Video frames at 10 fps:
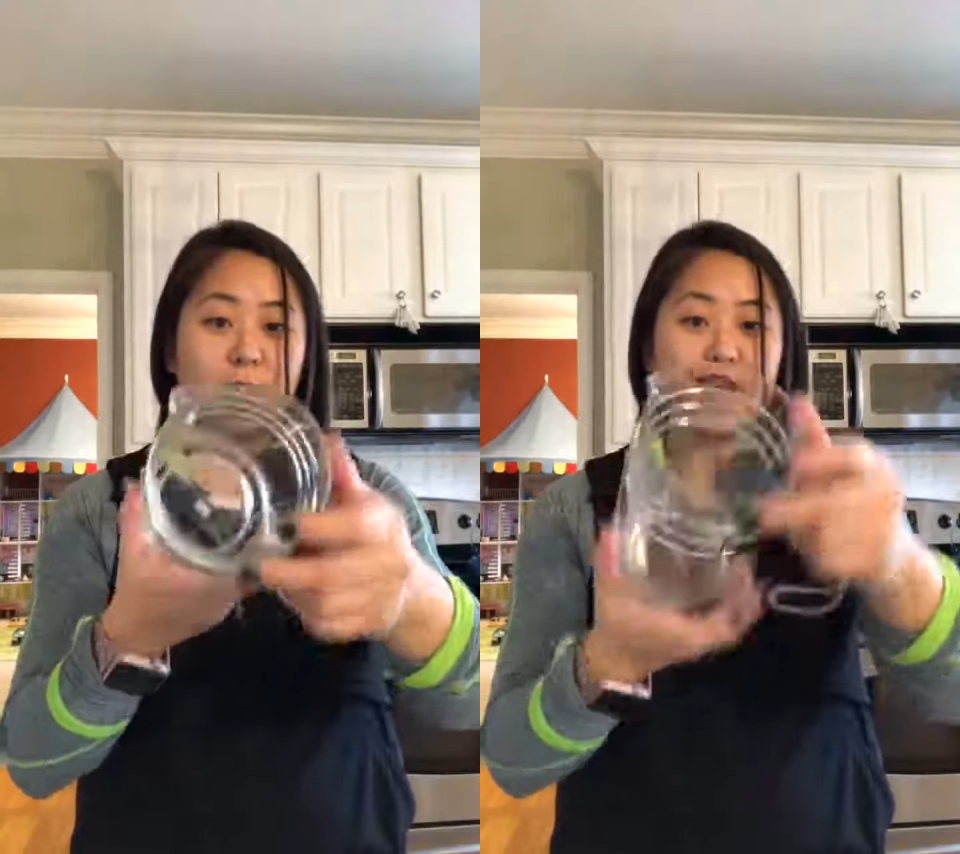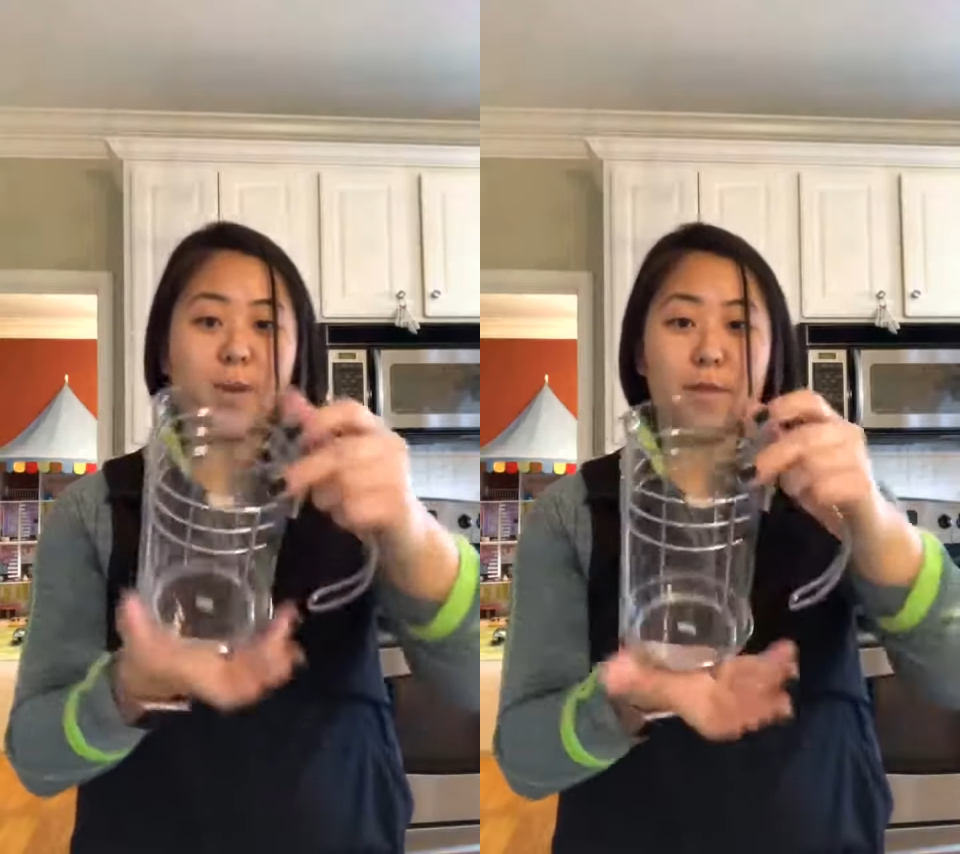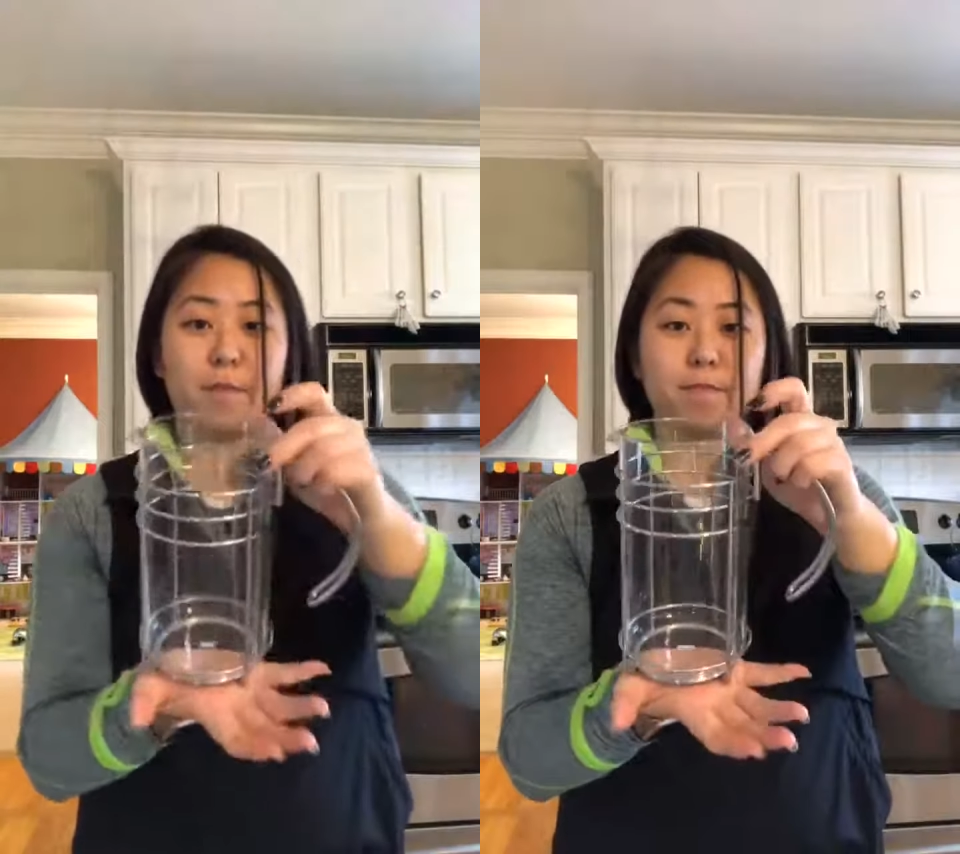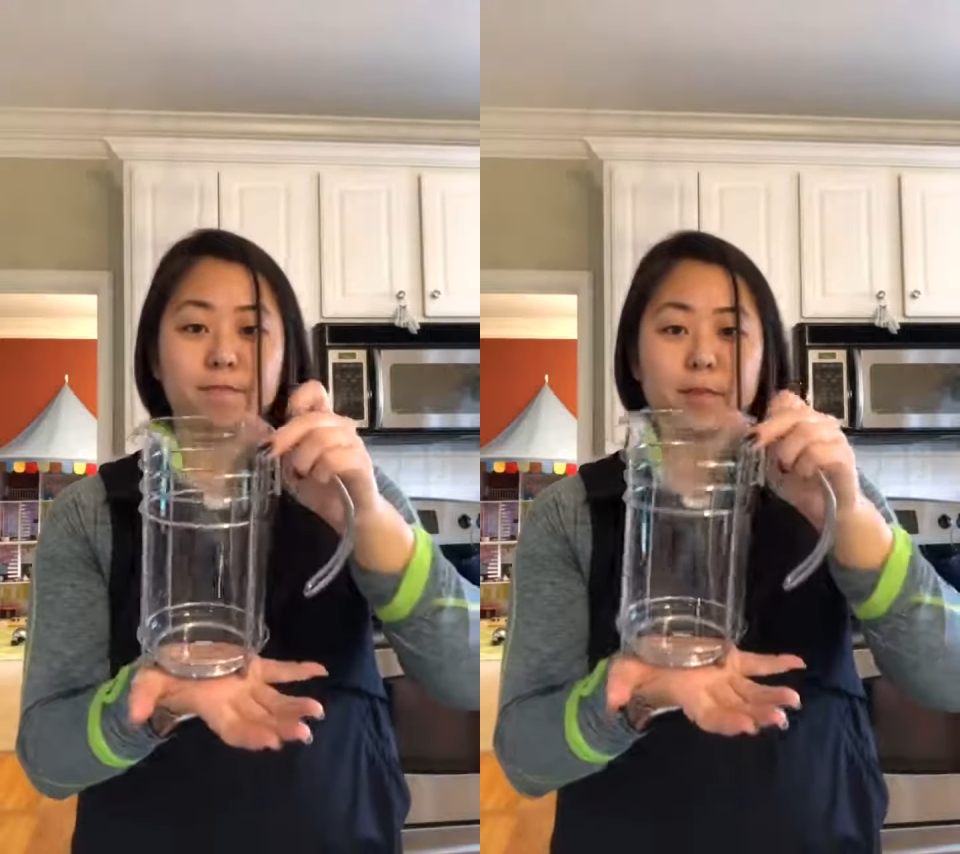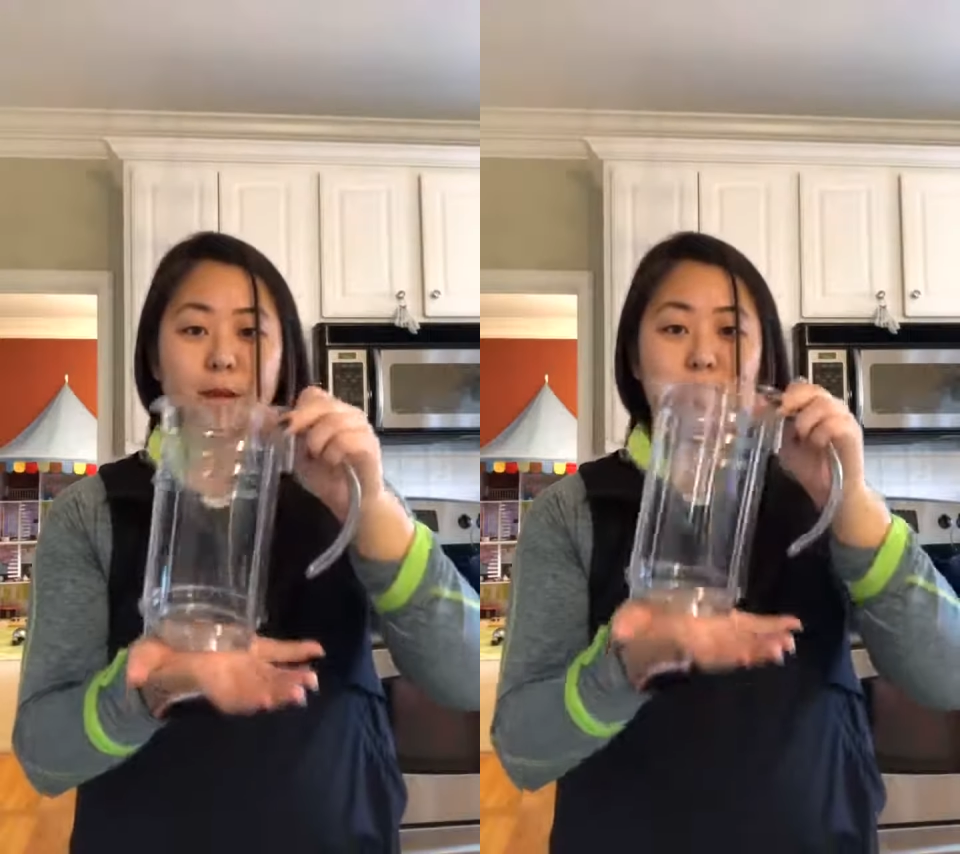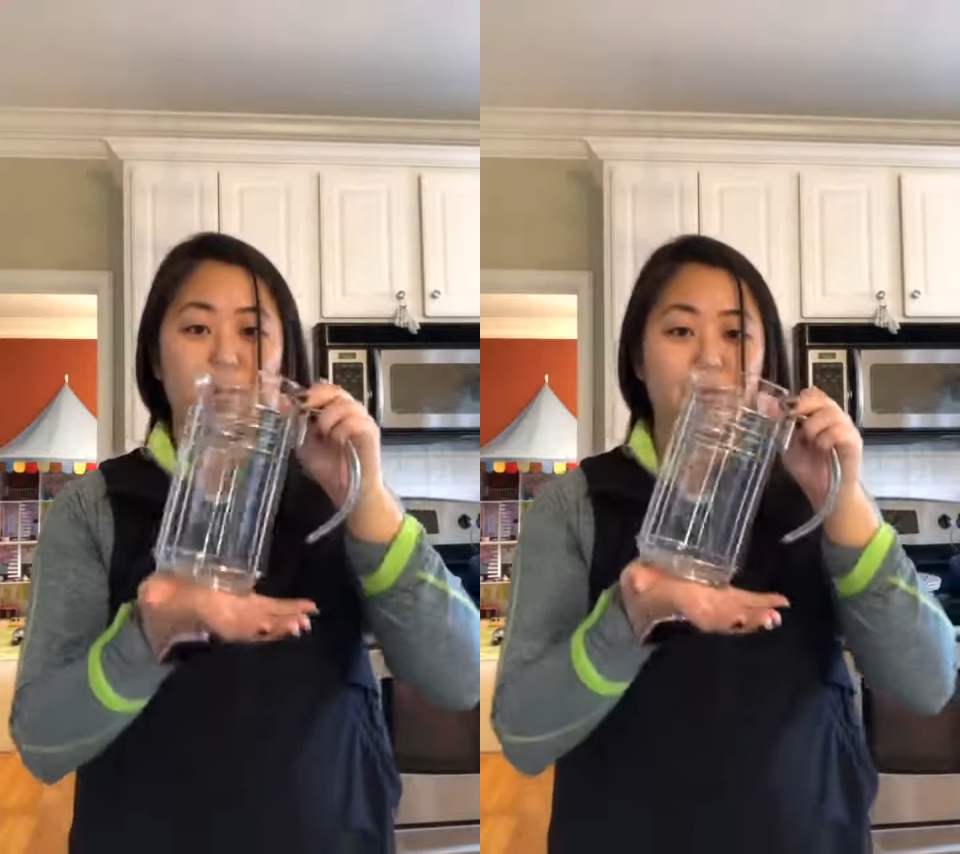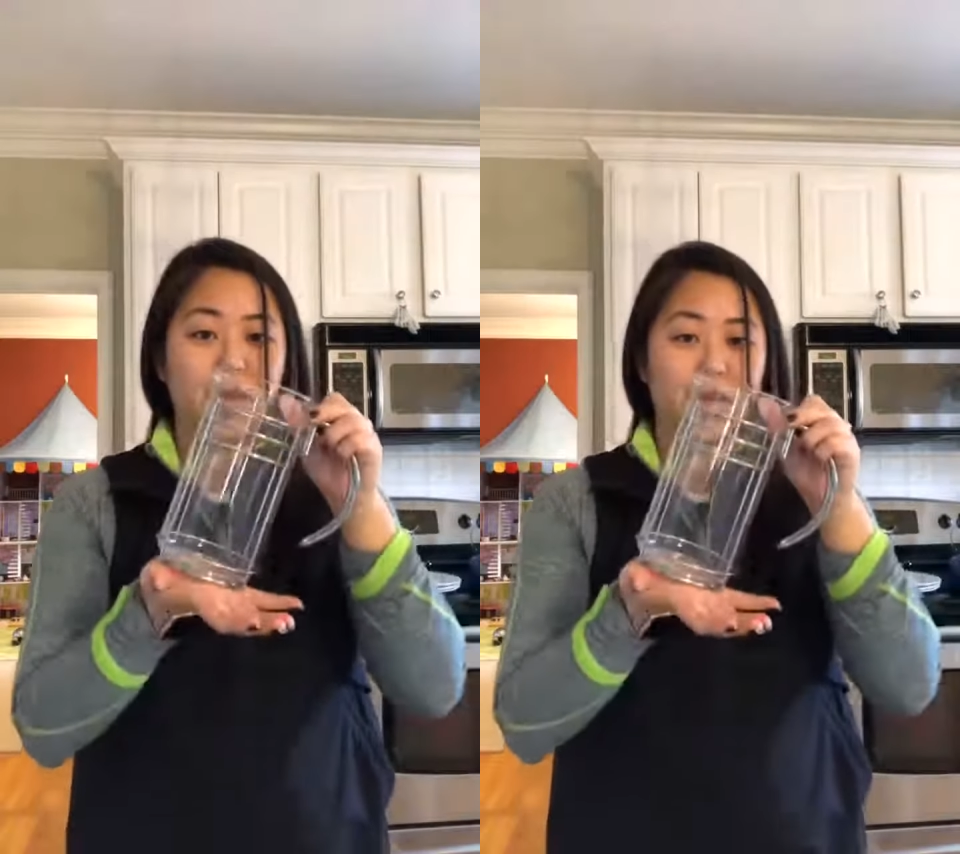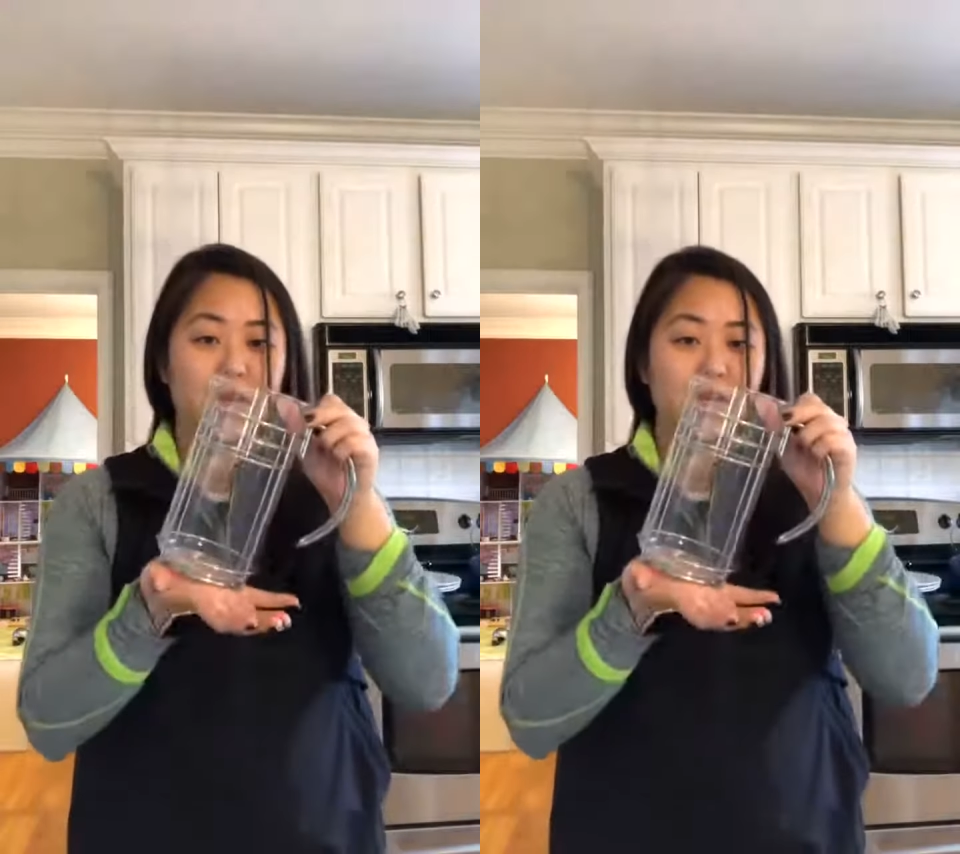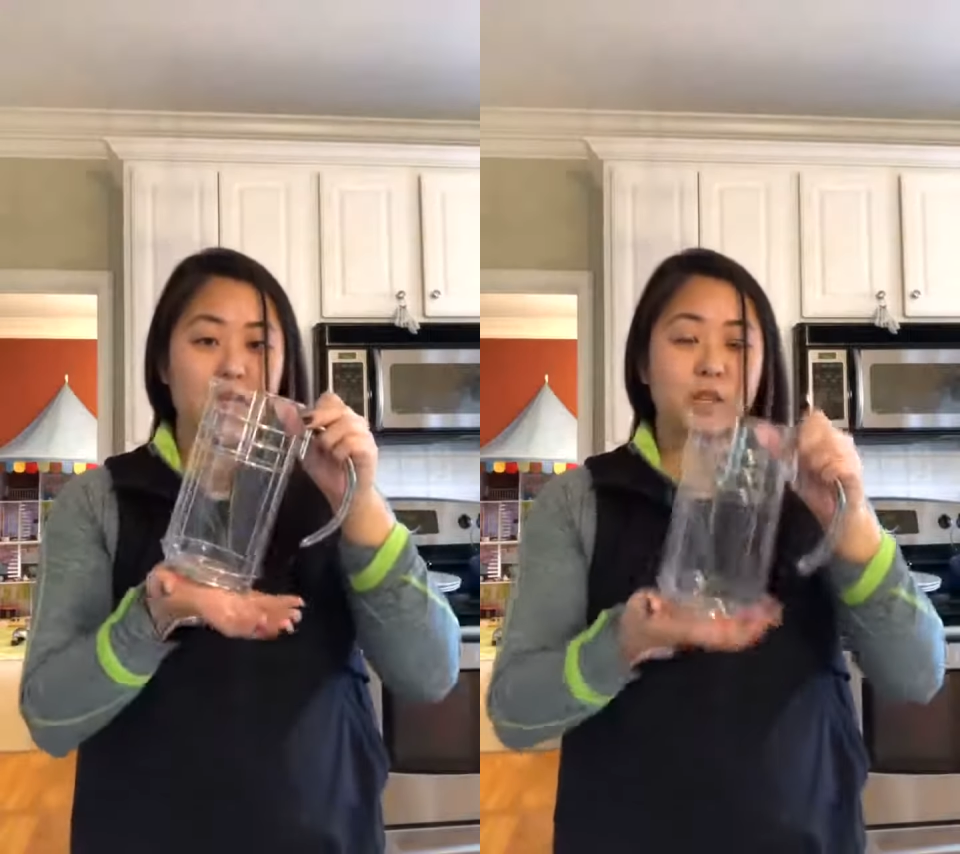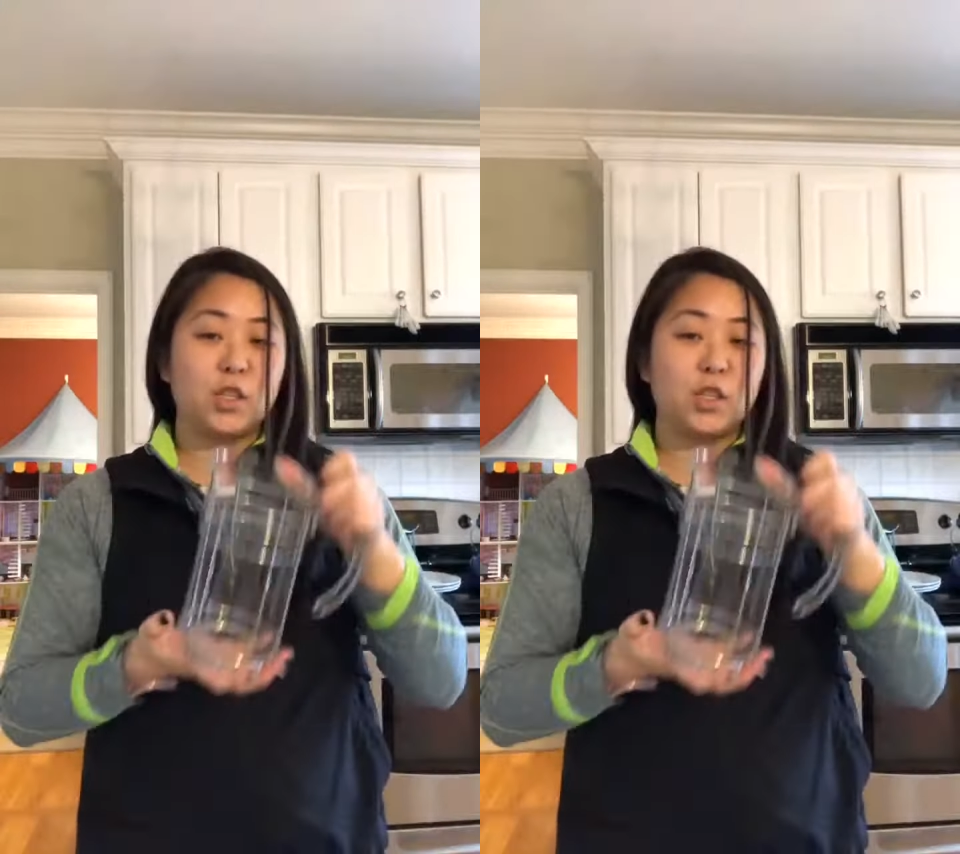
Um, and pretty big.